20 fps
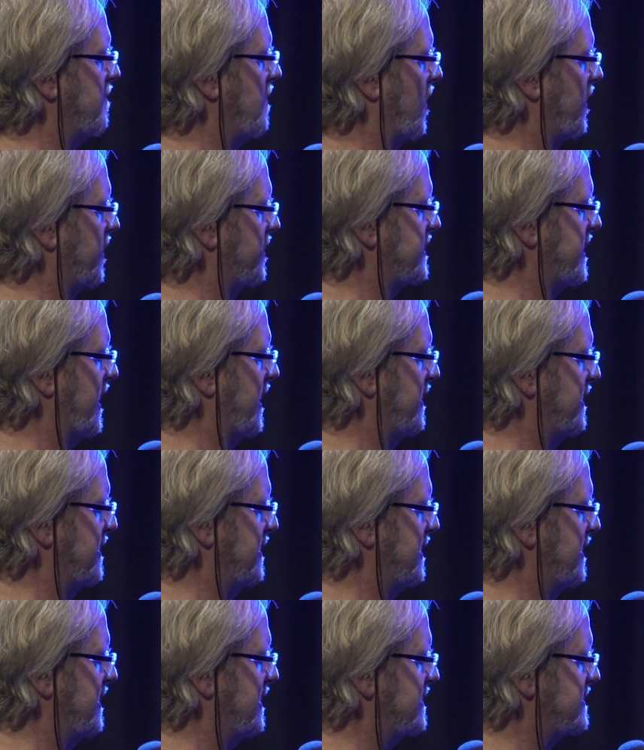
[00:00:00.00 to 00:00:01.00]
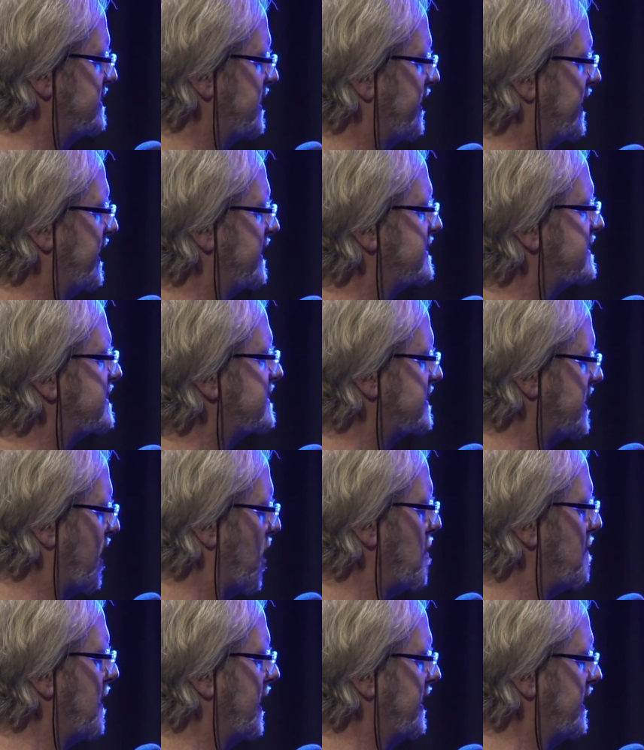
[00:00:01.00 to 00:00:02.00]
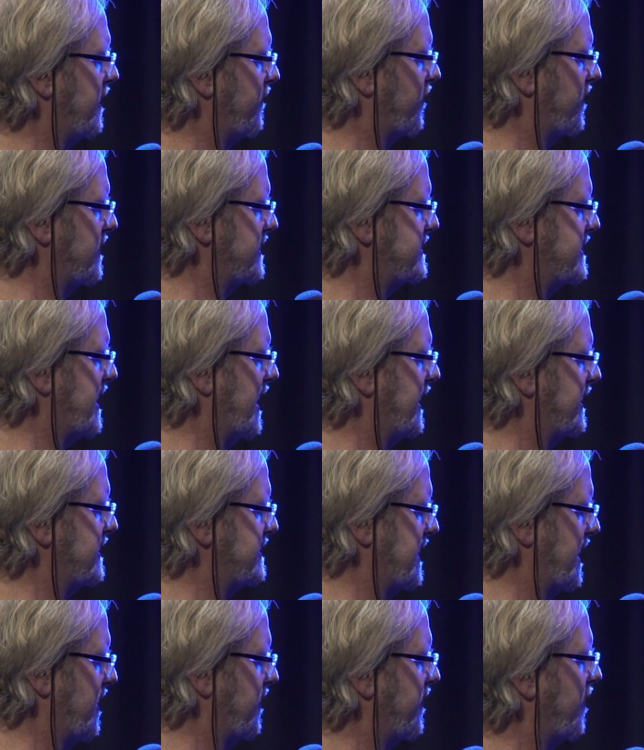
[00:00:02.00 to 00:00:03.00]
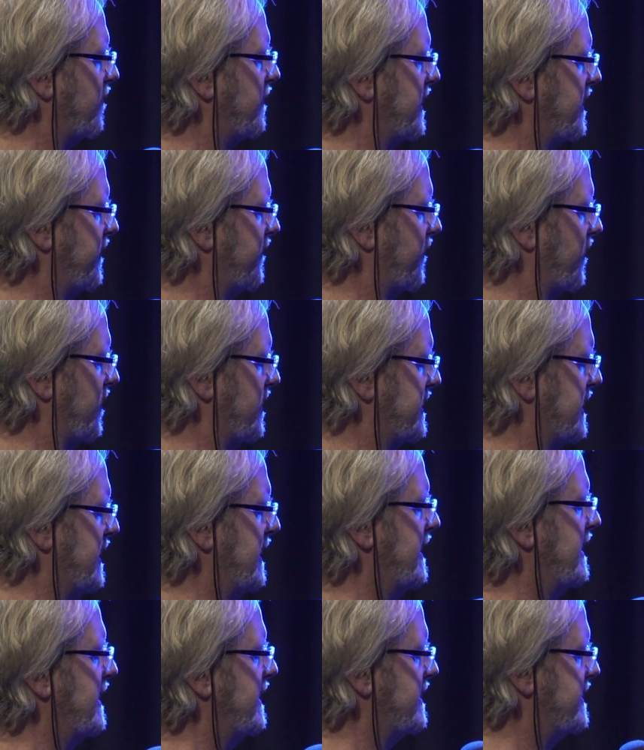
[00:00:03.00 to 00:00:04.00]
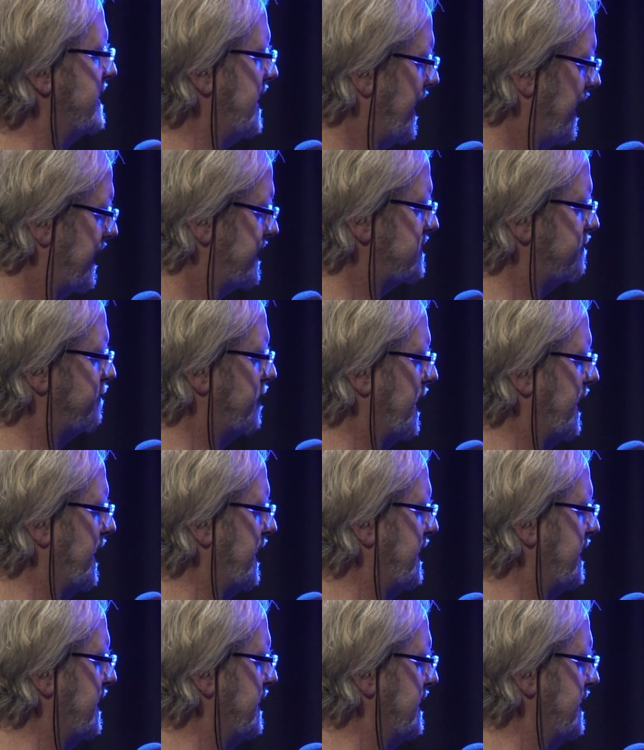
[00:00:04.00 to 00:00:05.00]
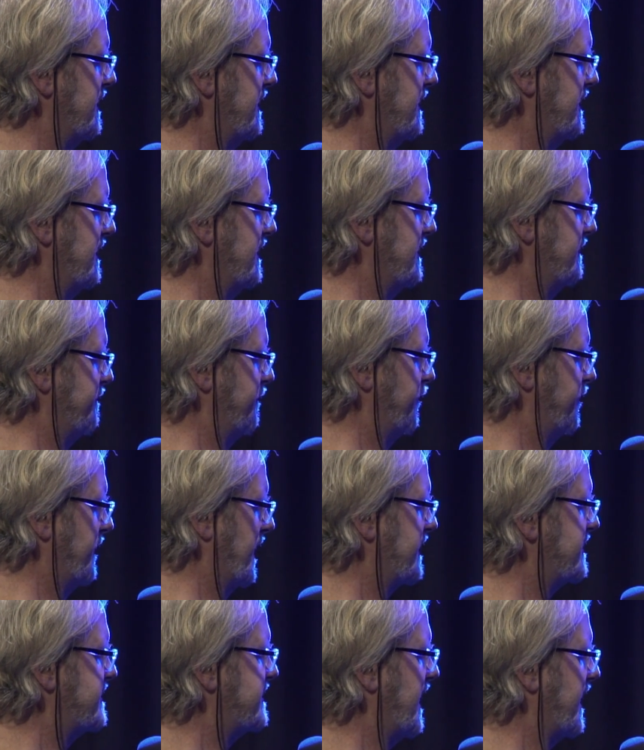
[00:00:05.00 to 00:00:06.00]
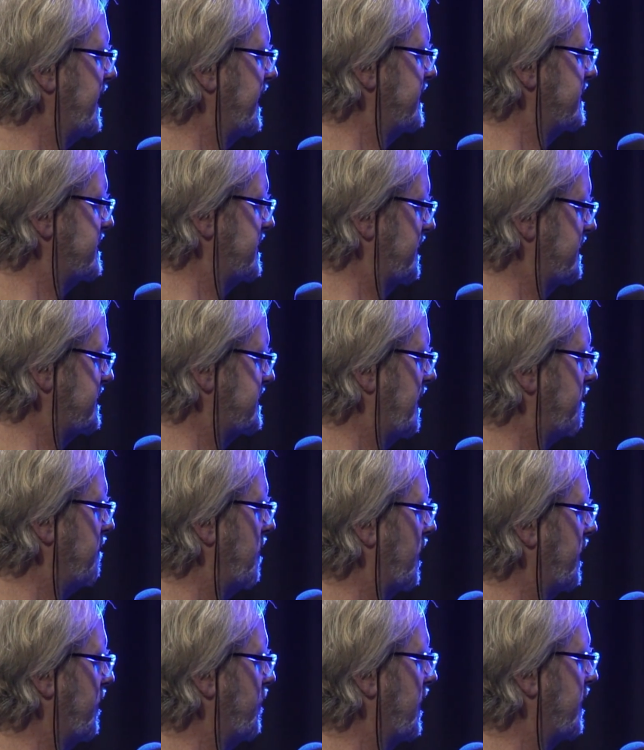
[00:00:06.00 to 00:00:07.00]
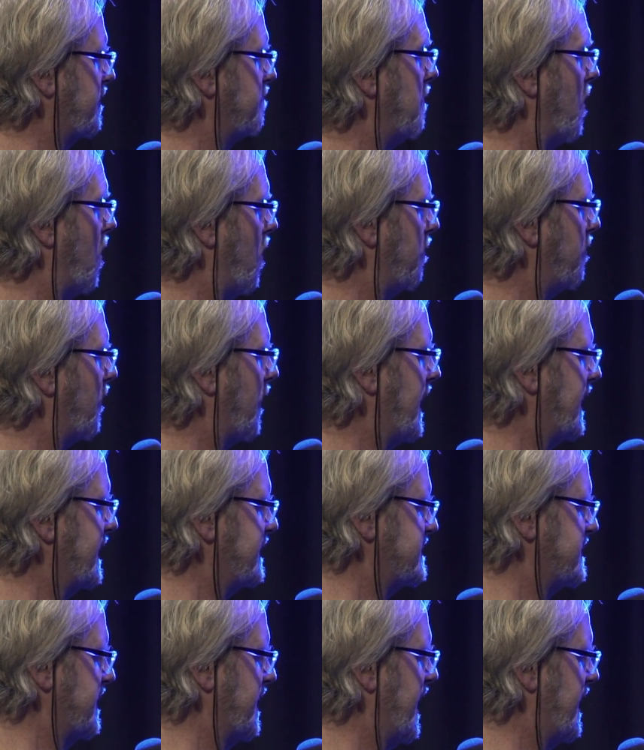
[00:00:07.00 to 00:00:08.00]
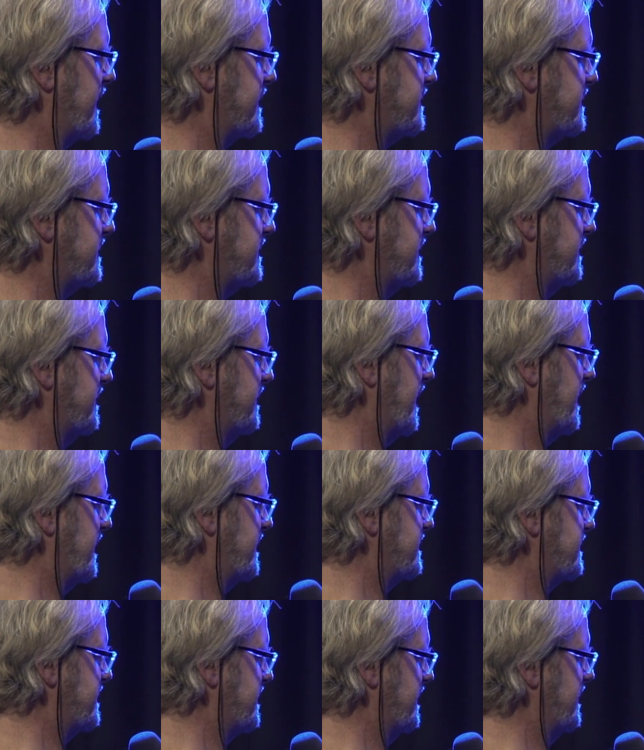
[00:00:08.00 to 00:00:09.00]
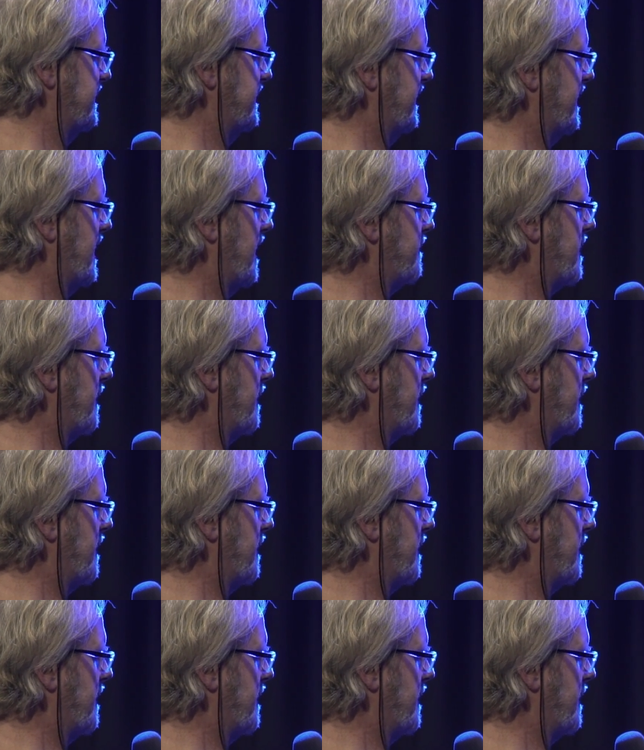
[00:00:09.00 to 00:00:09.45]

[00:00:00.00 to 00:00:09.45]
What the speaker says: monitor. So there's so many different settings there. There'll be different DSP settings that somebody with more brains than us has come